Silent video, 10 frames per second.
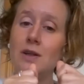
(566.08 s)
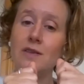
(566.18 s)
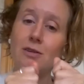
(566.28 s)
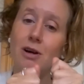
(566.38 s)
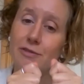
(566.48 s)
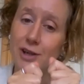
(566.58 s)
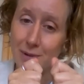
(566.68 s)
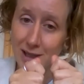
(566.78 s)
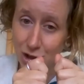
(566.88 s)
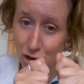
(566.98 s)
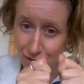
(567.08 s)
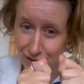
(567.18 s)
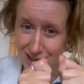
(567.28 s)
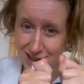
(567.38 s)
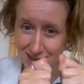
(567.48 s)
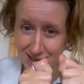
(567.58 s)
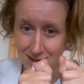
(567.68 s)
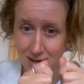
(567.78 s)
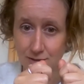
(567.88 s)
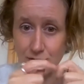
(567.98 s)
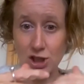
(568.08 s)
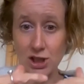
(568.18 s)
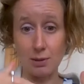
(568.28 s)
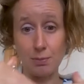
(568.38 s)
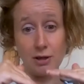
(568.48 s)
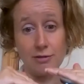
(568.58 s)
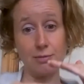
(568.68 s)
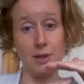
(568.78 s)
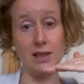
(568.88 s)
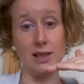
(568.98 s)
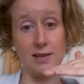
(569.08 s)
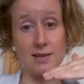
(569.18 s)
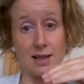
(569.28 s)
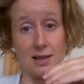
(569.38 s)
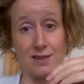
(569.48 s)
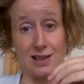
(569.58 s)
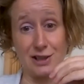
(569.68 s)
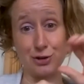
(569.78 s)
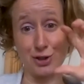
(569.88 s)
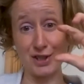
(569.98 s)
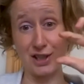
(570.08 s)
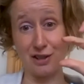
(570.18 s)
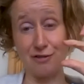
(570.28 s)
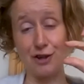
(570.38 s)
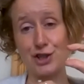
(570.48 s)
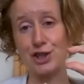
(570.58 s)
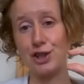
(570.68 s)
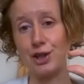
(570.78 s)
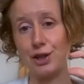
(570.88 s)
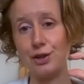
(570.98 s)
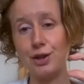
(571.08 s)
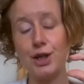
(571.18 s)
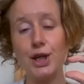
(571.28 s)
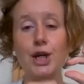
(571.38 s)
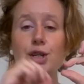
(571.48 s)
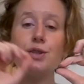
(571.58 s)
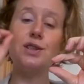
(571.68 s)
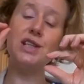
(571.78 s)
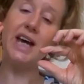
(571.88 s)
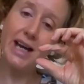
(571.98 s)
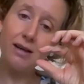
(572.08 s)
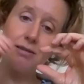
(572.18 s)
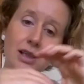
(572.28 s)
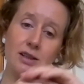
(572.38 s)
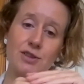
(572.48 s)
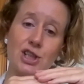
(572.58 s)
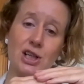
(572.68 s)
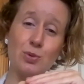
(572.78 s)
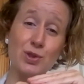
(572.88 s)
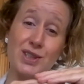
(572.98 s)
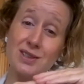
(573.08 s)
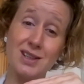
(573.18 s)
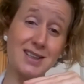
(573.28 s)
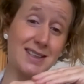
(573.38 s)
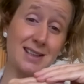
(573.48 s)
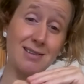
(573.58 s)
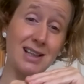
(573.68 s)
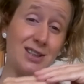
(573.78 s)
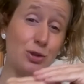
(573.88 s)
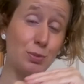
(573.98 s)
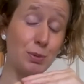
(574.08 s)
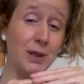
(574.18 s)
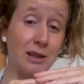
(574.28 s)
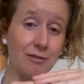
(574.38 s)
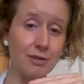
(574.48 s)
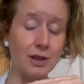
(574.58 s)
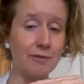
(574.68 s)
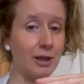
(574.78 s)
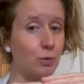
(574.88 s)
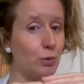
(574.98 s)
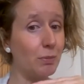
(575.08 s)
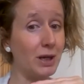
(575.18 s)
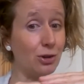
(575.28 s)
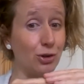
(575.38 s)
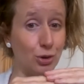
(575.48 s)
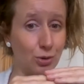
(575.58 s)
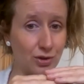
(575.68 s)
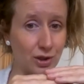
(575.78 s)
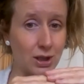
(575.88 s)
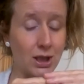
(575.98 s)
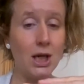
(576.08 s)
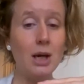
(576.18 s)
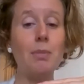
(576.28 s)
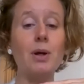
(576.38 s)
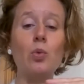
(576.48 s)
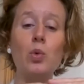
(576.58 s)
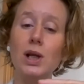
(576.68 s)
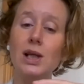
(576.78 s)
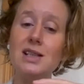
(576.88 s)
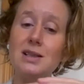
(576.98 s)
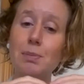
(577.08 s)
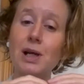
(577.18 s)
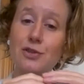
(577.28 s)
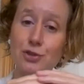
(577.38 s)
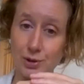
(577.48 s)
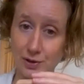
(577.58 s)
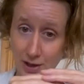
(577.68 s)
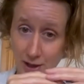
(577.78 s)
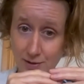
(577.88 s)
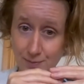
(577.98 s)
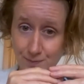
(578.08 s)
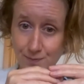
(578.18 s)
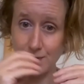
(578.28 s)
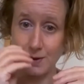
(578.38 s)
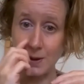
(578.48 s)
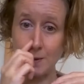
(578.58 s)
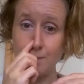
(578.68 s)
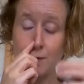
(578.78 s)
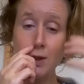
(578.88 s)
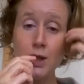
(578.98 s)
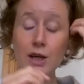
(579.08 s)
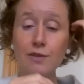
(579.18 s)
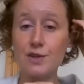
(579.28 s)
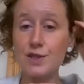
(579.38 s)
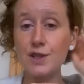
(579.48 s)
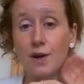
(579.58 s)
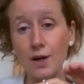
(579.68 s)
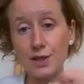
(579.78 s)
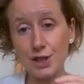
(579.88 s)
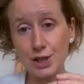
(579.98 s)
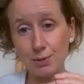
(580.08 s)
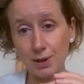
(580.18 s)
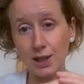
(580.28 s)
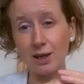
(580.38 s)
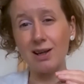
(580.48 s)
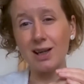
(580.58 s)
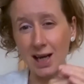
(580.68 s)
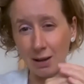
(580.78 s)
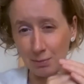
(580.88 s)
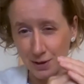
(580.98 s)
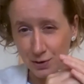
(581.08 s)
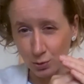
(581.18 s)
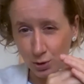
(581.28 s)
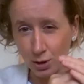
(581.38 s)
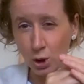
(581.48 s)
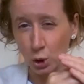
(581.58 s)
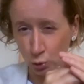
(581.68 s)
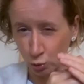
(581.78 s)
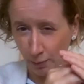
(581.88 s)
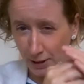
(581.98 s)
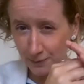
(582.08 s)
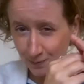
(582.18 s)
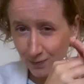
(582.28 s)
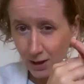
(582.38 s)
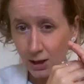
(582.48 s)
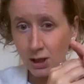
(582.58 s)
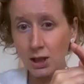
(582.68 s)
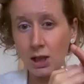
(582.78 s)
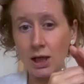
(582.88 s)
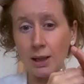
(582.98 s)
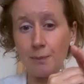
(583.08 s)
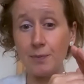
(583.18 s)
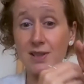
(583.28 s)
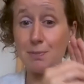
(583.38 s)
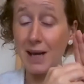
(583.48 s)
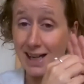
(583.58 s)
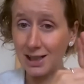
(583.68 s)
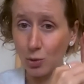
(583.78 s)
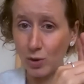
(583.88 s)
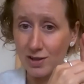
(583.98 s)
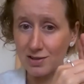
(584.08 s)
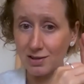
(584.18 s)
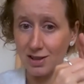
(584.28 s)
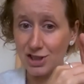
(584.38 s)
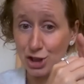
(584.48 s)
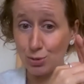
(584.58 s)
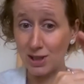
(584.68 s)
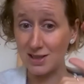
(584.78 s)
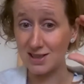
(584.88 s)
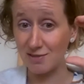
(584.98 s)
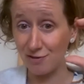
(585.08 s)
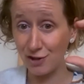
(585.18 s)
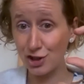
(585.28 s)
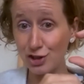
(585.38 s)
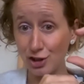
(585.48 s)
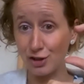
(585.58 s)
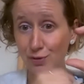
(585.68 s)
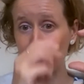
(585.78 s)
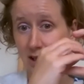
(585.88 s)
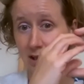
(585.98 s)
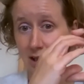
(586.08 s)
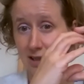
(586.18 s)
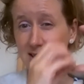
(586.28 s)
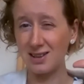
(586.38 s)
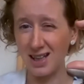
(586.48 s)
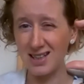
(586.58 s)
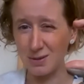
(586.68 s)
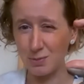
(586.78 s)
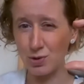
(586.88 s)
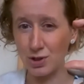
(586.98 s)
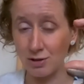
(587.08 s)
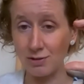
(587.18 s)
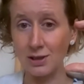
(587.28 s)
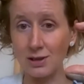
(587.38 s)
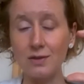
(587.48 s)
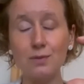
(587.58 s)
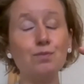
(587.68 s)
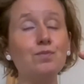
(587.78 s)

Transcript: there aren't very many nerve endings in the vagina apart from in the inside of the clitoris and in the first third. So the tearing in the vagina walls isn't necessarily super painful. In fact, women might not notice it, but it will lead to blood during sex. Yeah. If there's scar tissue in there, it can be sore or rubbing, depending on where the scar tissue is. It's the first third of the vagina, like I said, that has the most nerve endings,